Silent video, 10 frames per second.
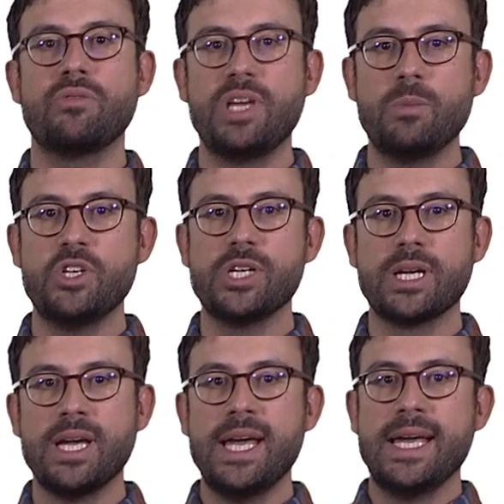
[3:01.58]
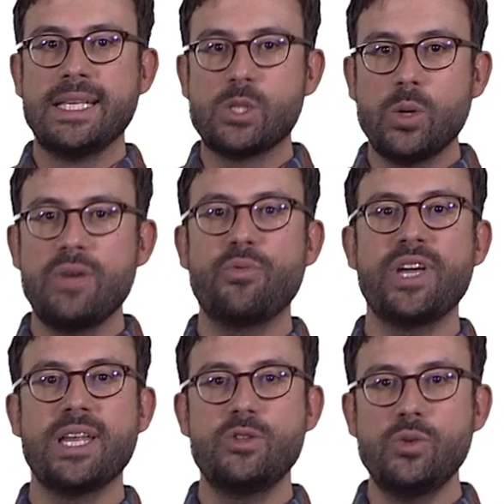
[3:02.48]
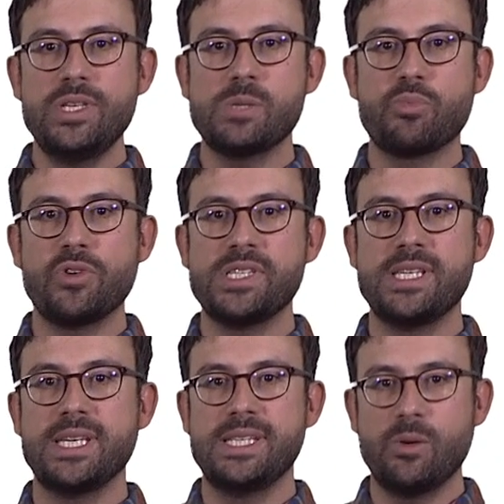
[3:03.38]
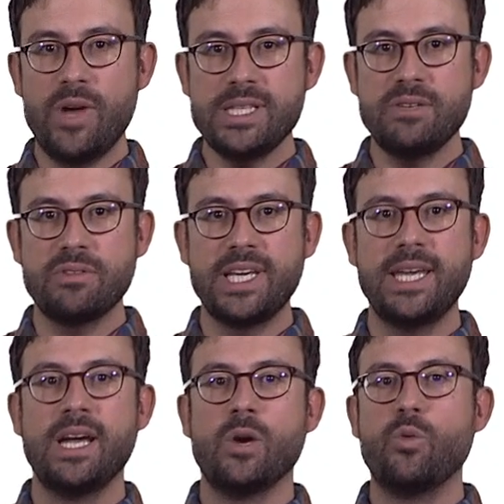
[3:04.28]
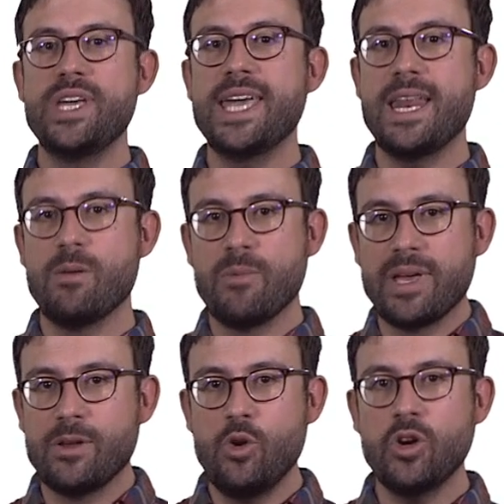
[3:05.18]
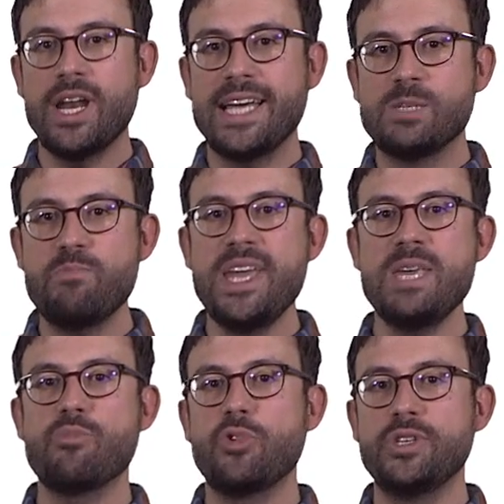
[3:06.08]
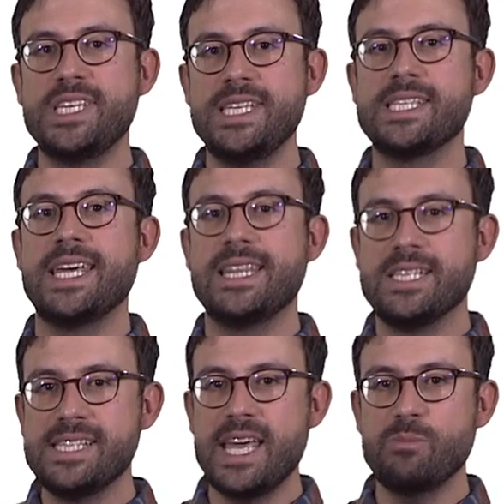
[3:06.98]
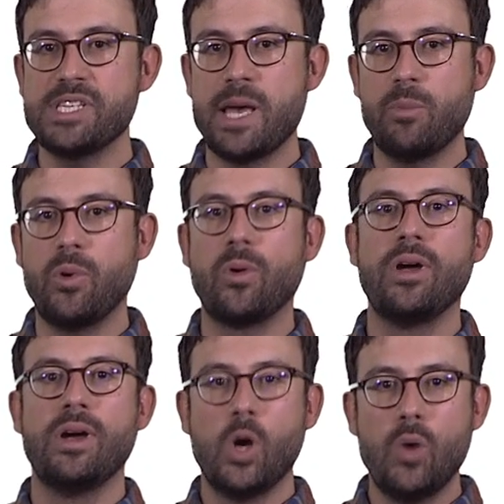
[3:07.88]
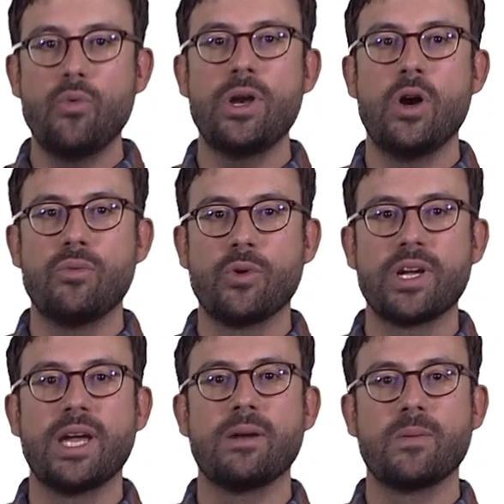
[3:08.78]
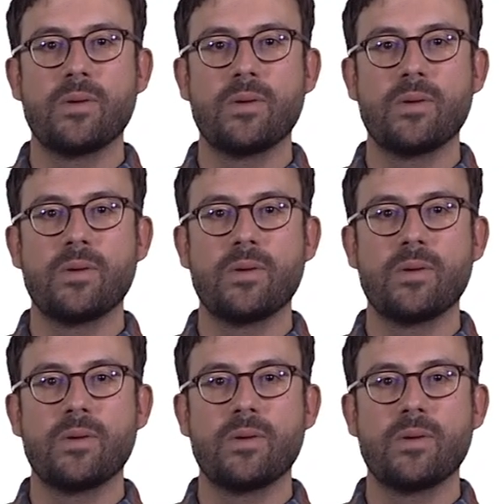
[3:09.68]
of imaging. So if we can do this process iteratively, we can localize many proteins in the same sample over and over again.